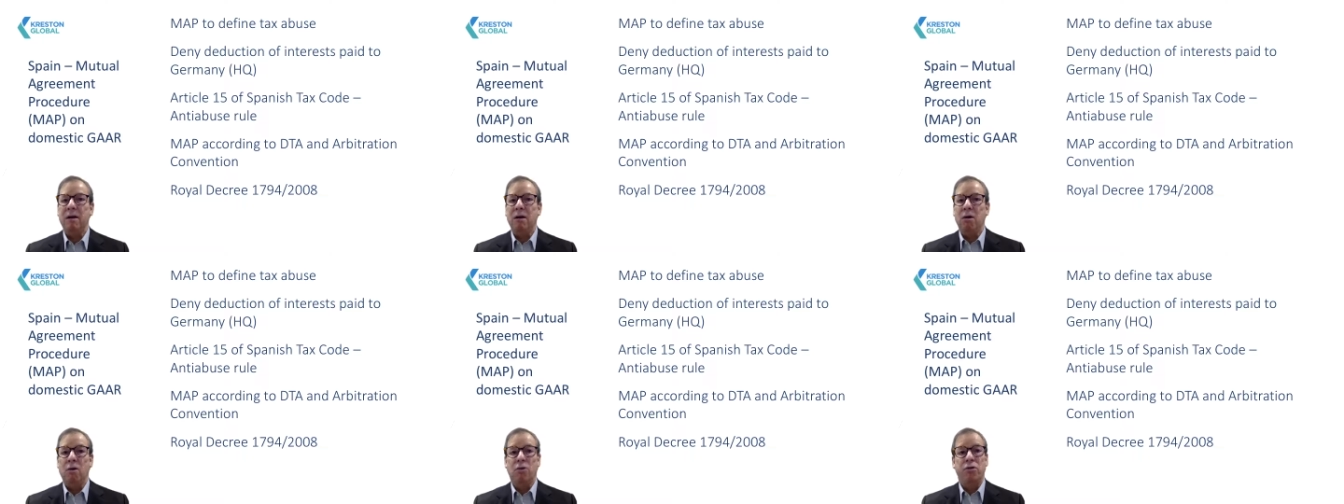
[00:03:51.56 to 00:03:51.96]

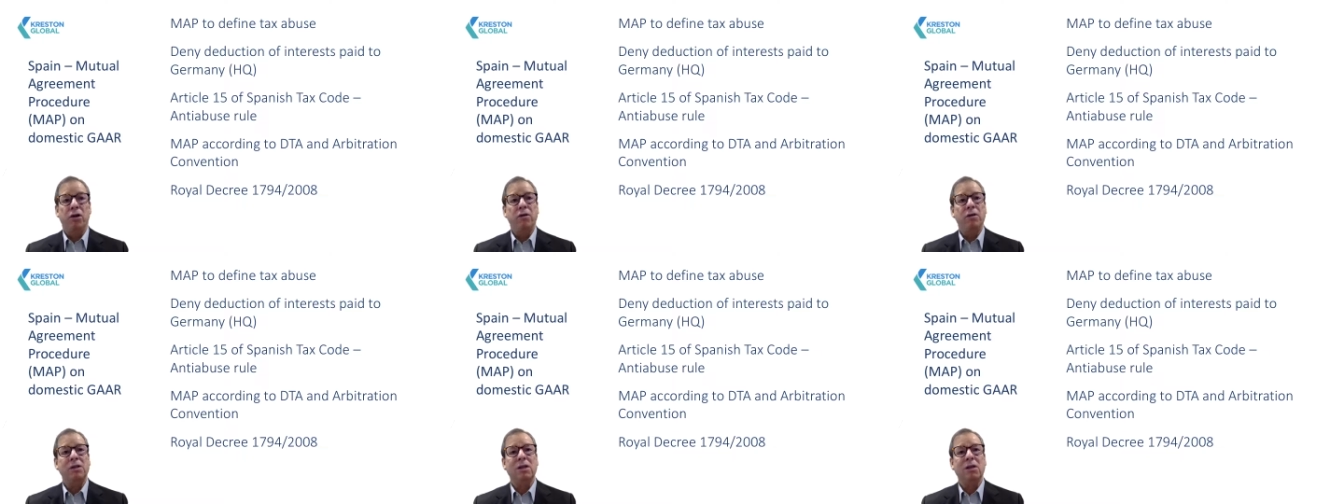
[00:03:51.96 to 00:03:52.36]
or there
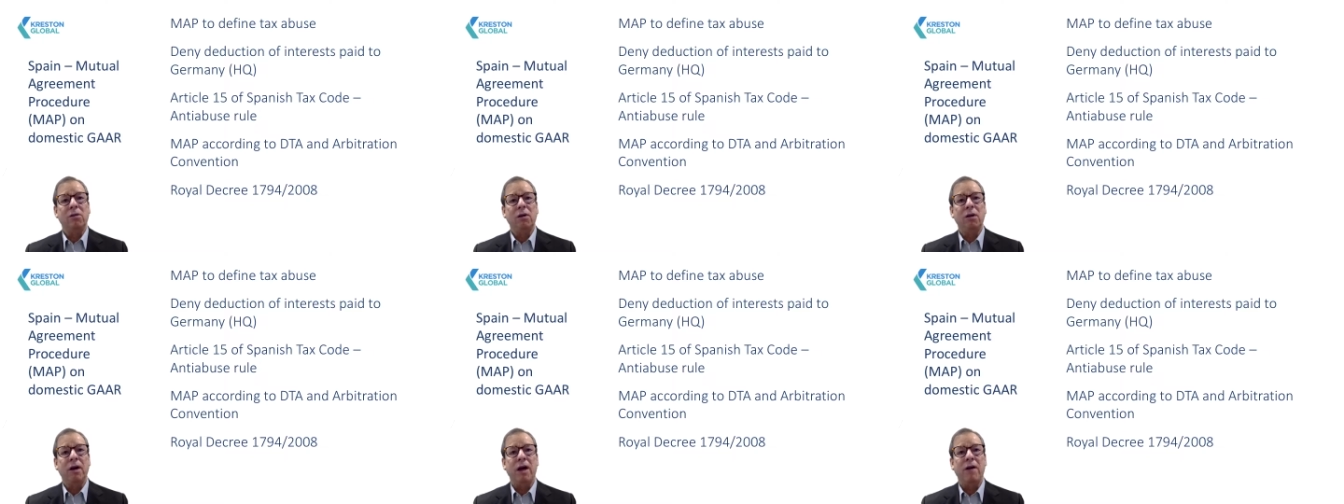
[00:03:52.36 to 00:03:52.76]
is
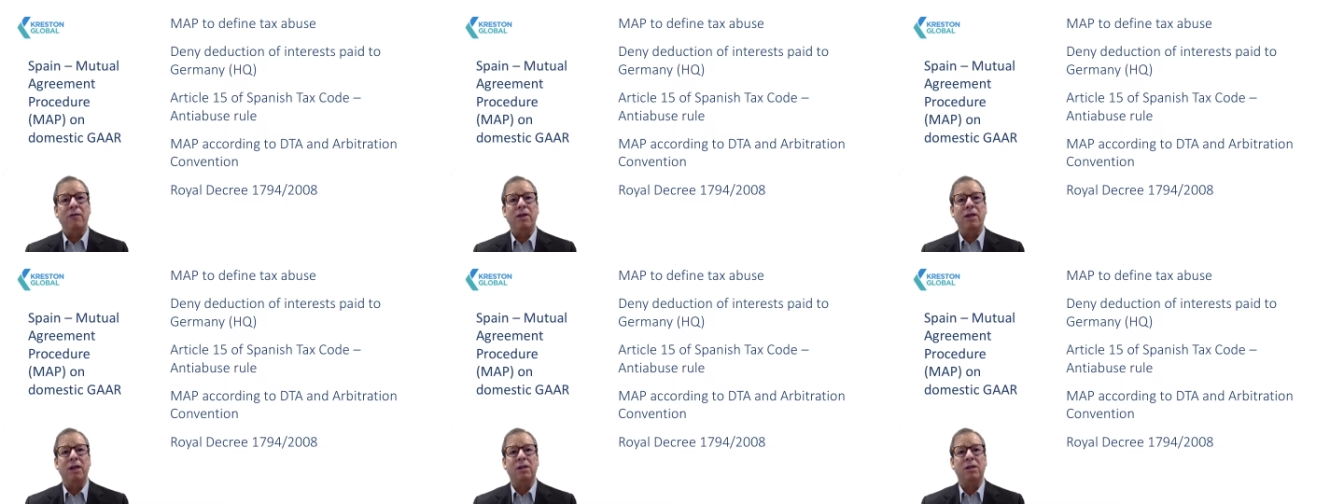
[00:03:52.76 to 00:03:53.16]
clear
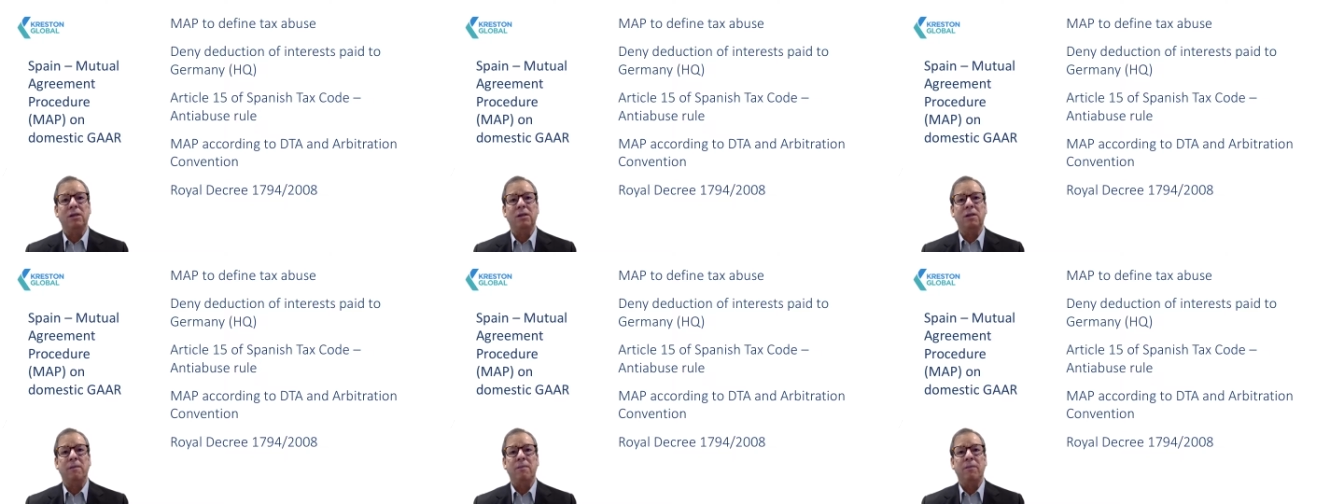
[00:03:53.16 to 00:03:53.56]
evidence
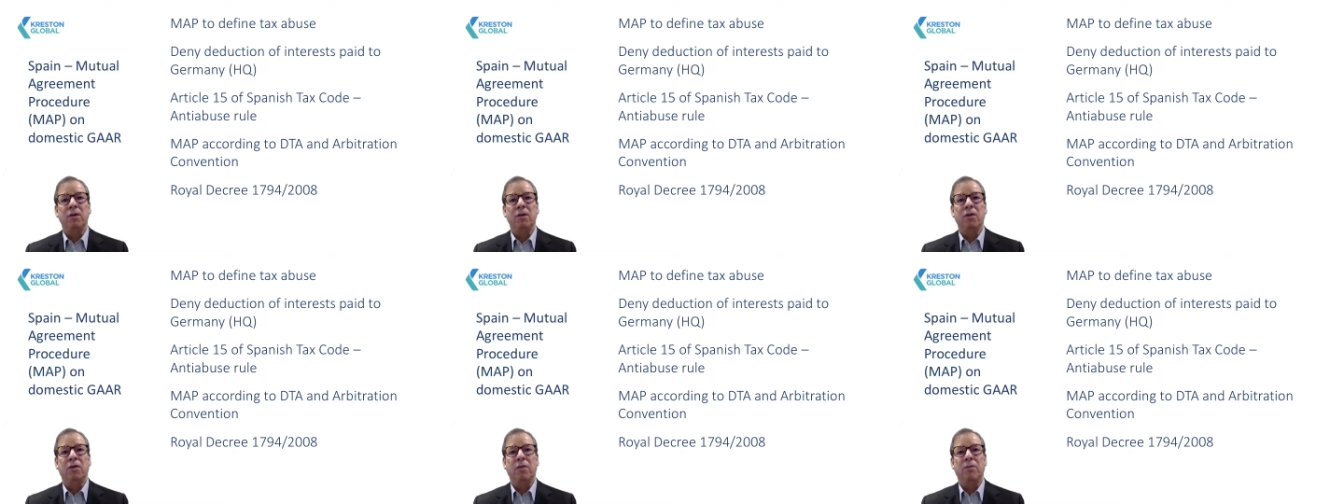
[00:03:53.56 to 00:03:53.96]

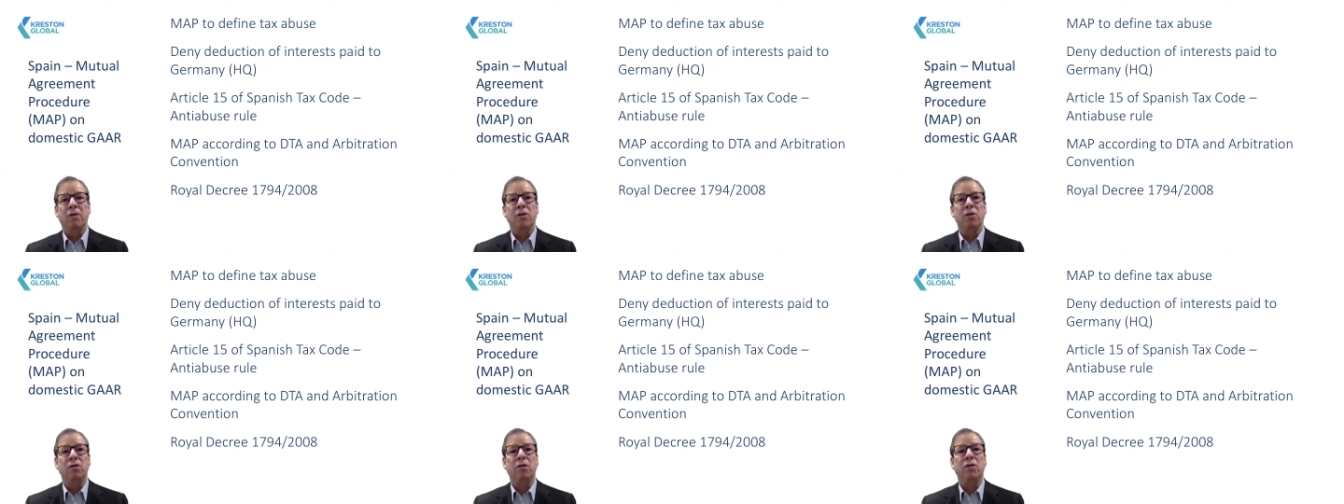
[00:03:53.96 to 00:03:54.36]
of
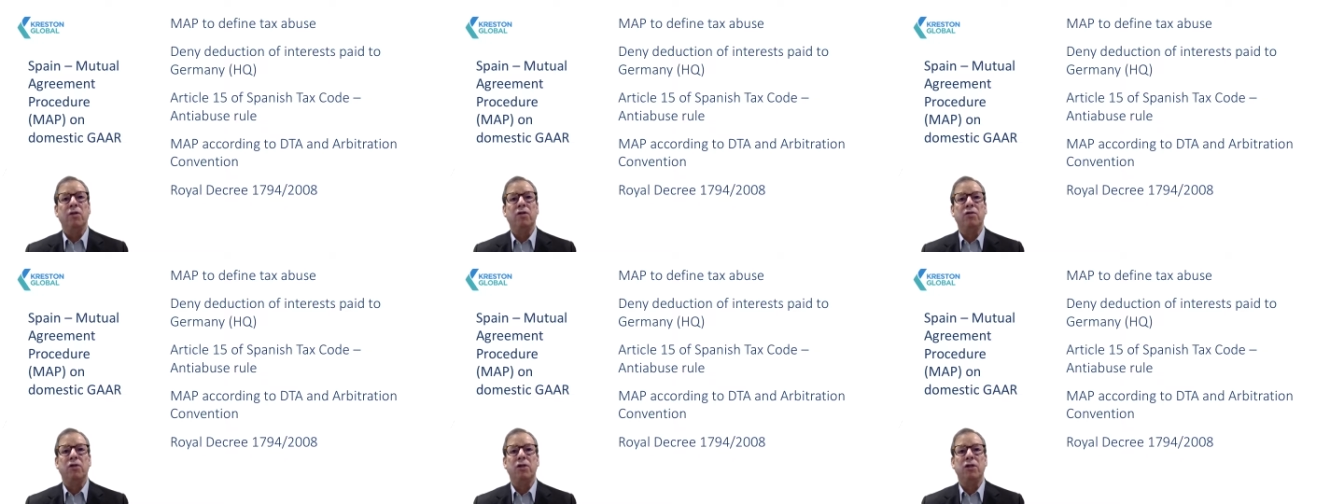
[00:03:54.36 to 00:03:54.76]
abuse of the
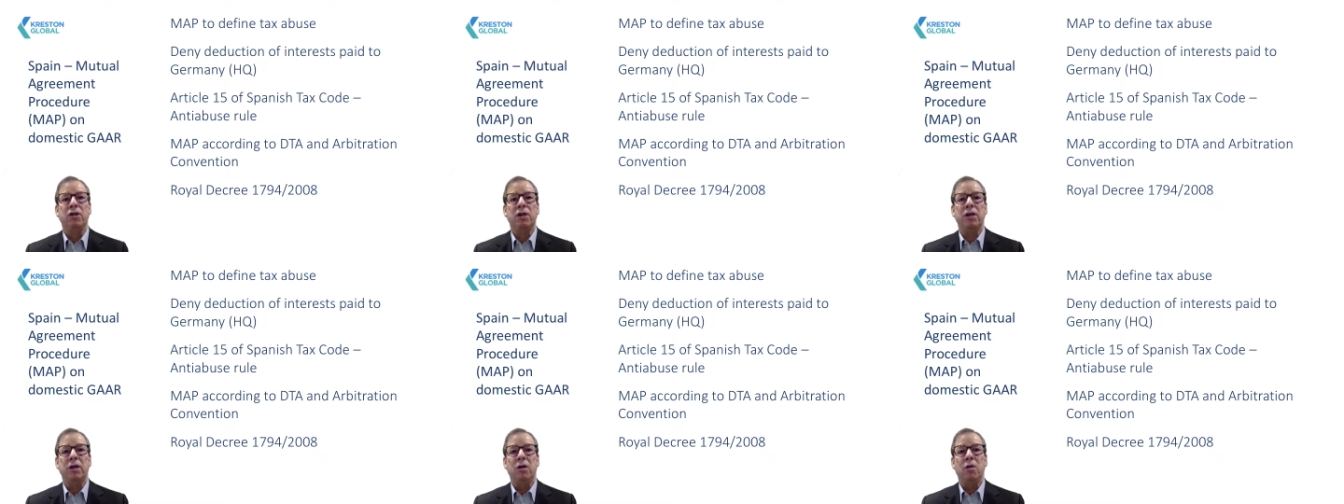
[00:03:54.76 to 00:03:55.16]

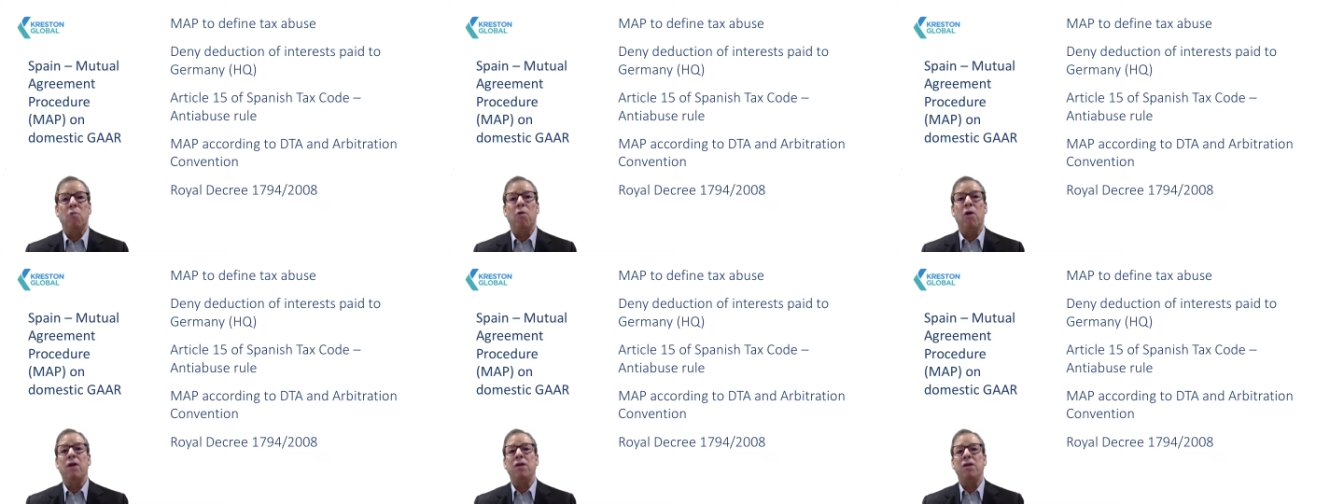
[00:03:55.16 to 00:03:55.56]
treaty
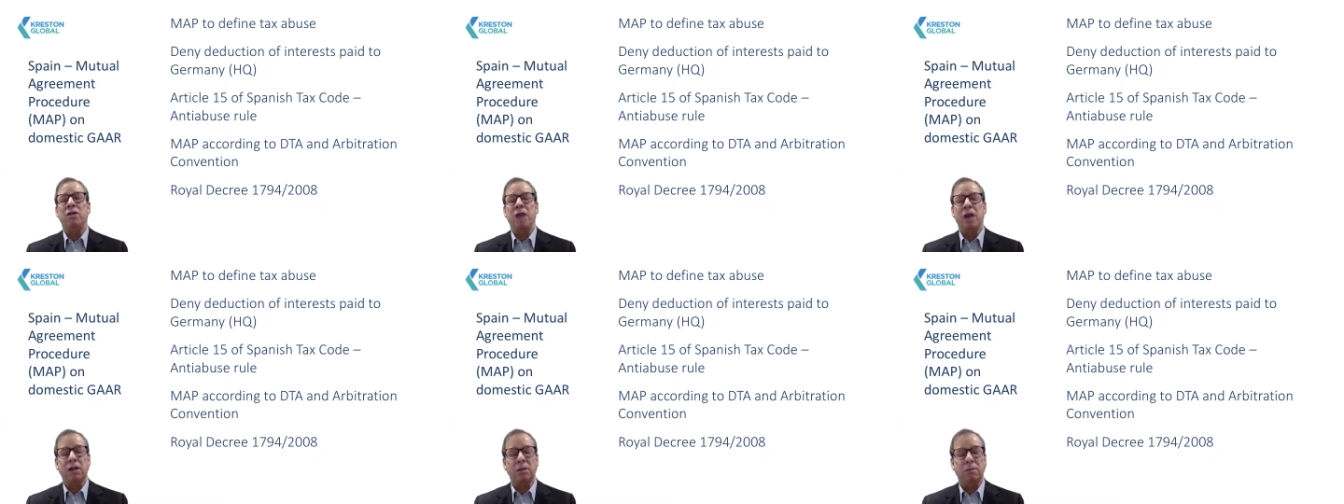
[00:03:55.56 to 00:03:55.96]
when the
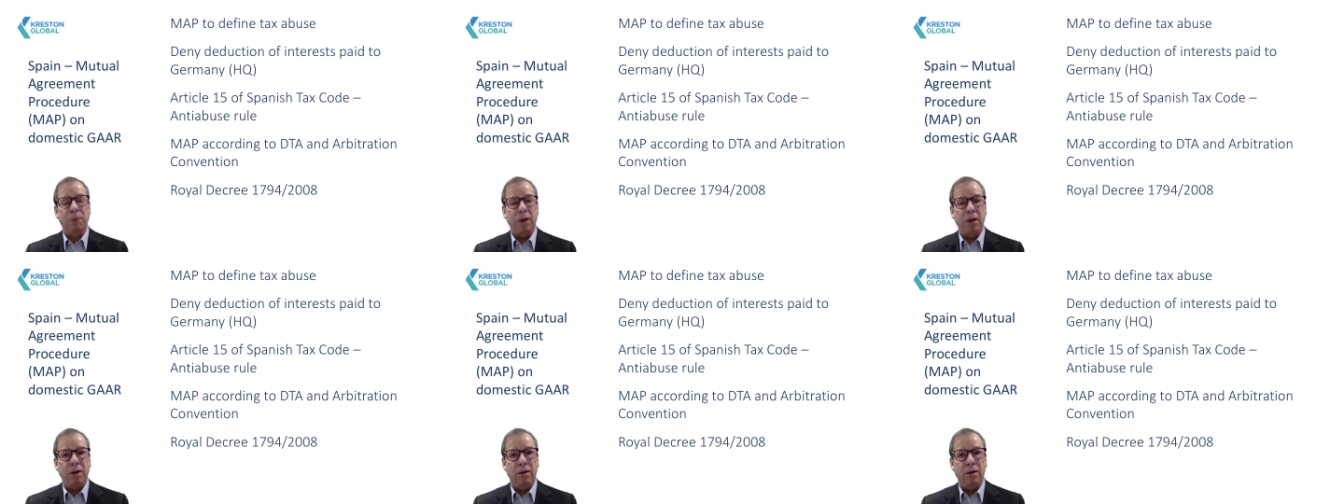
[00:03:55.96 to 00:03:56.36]

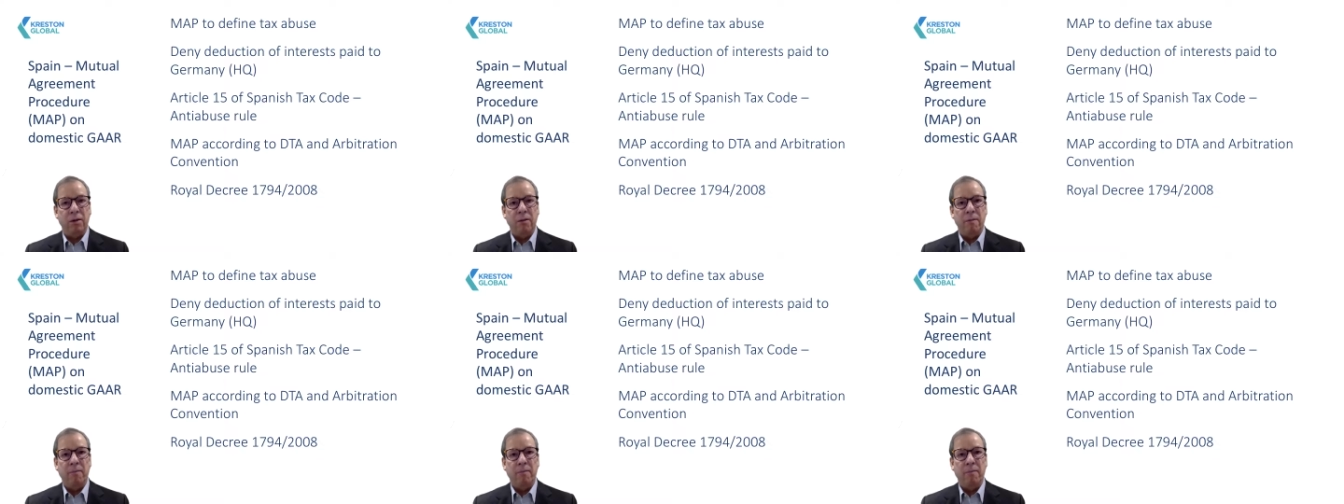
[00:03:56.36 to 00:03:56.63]
taxpayer